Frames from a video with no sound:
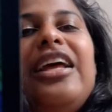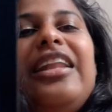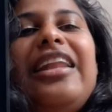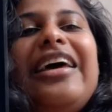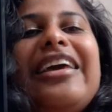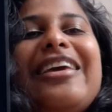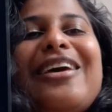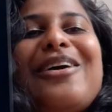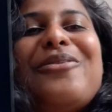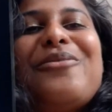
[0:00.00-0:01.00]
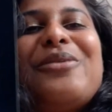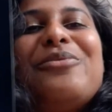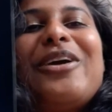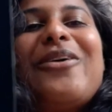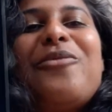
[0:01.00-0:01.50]
Like when
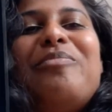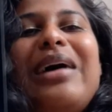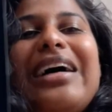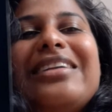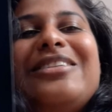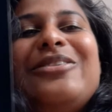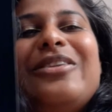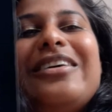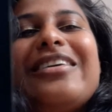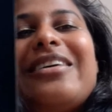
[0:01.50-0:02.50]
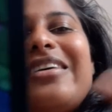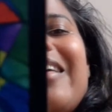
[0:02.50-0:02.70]
we go back to the